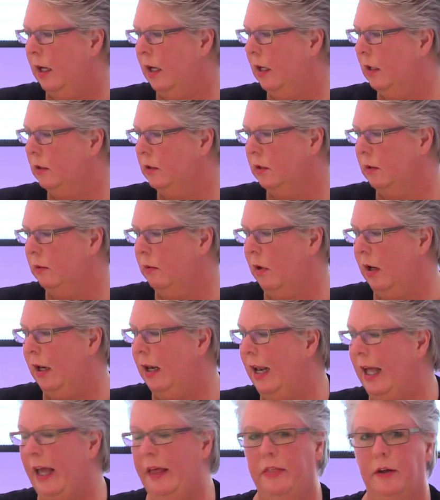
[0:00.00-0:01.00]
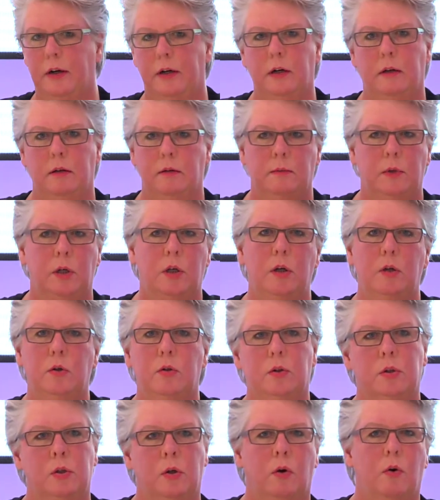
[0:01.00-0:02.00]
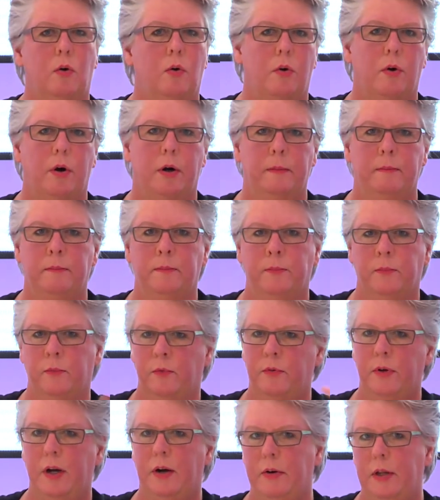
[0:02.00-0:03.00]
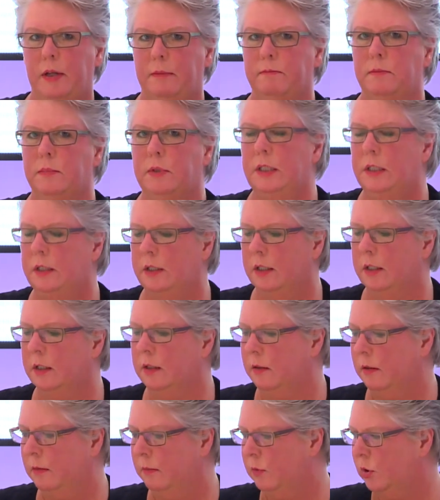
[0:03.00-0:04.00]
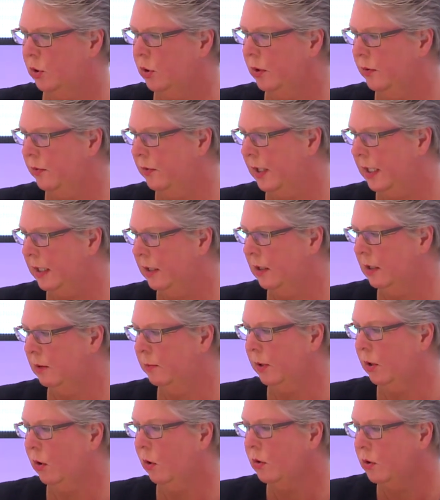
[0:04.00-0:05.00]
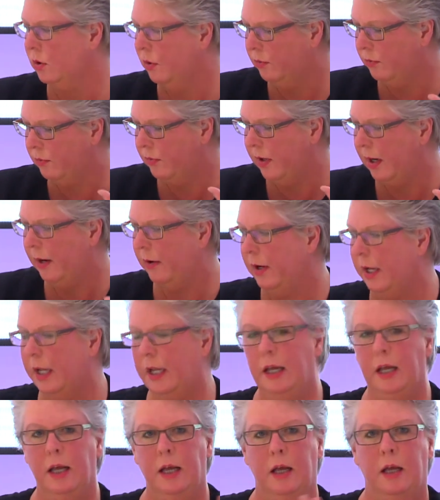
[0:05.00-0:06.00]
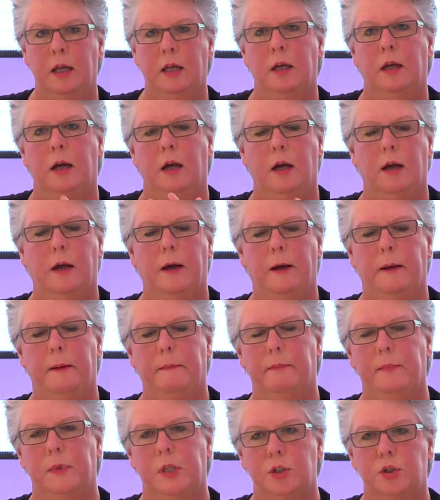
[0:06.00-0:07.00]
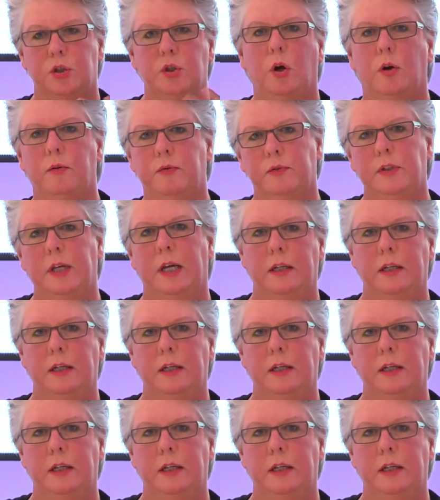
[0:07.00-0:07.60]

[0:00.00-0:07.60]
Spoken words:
a leather look or very detailed surfaces, but also very soft